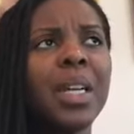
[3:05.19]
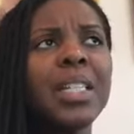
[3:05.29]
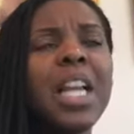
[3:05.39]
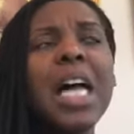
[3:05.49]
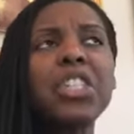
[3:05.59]

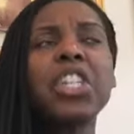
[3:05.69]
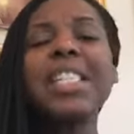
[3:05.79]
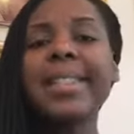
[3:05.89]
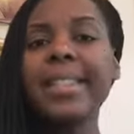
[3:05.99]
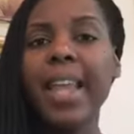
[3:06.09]
not
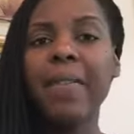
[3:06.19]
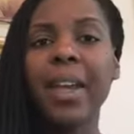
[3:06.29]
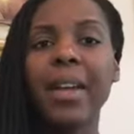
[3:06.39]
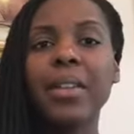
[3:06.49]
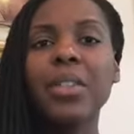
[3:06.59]
just
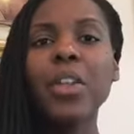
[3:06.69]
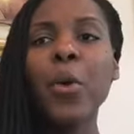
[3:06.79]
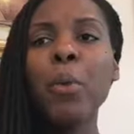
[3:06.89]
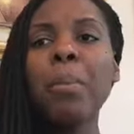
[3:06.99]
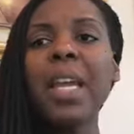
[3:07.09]
saving.
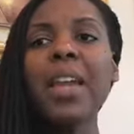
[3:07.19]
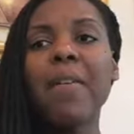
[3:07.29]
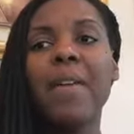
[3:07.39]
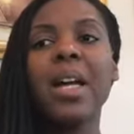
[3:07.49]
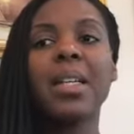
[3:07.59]
So many
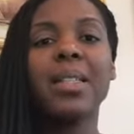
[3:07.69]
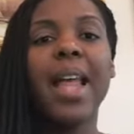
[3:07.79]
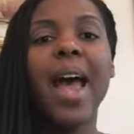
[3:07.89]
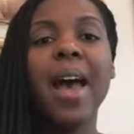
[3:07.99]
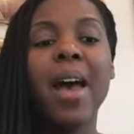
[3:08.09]
of us
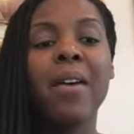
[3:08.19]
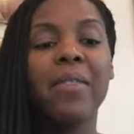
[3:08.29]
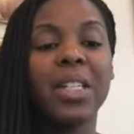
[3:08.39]
have